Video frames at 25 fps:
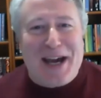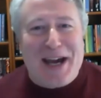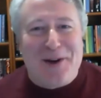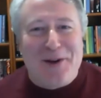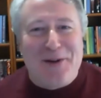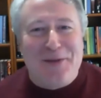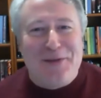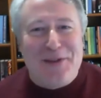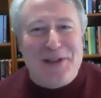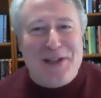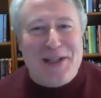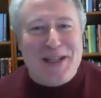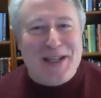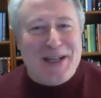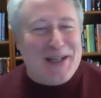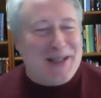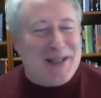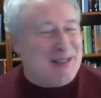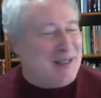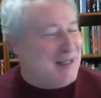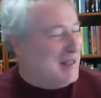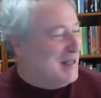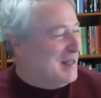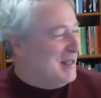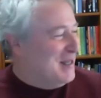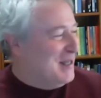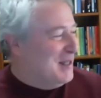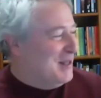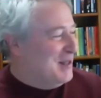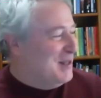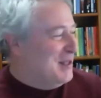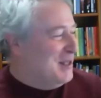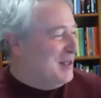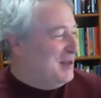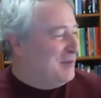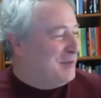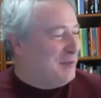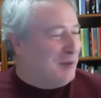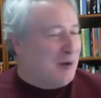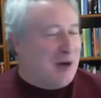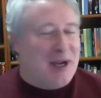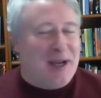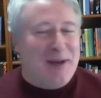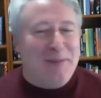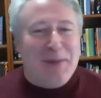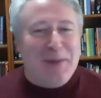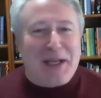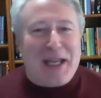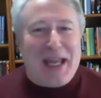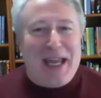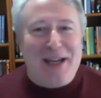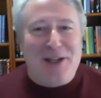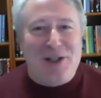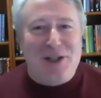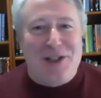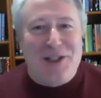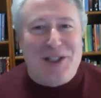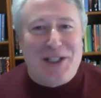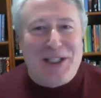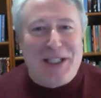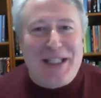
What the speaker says: of the frame occasionally,